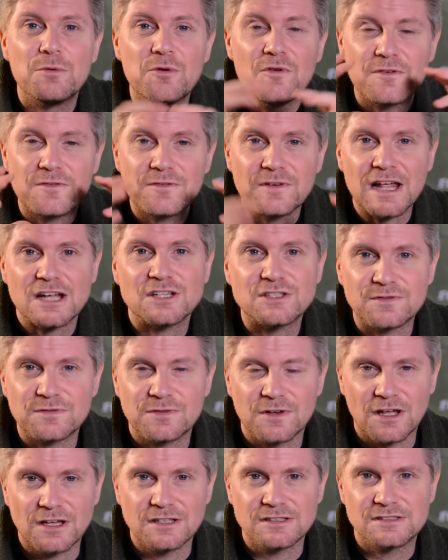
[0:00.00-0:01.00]
Flash
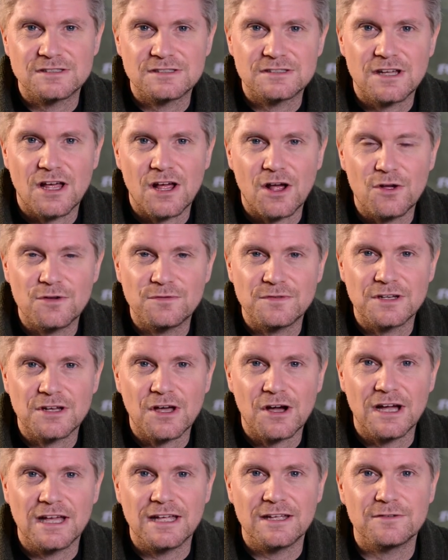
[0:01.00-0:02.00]
floods
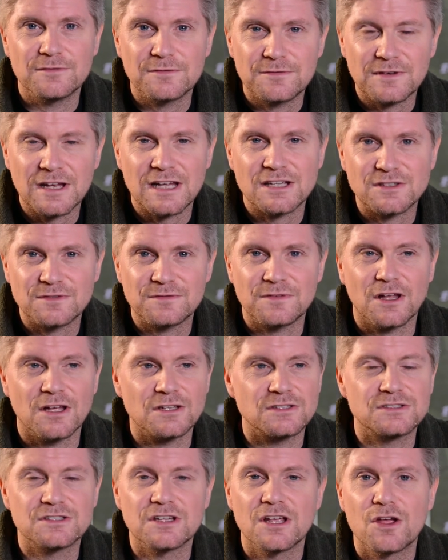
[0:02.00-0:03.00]
overnight, flash
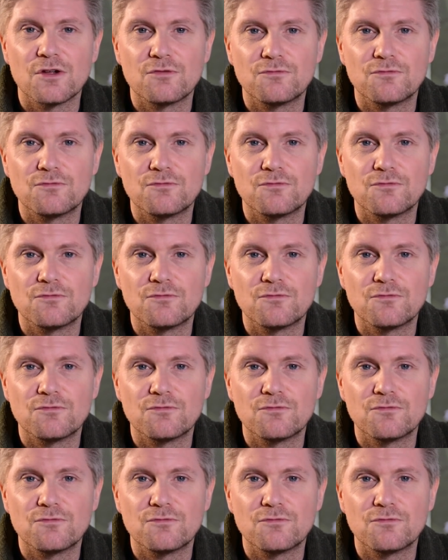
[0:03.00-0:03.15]
floods.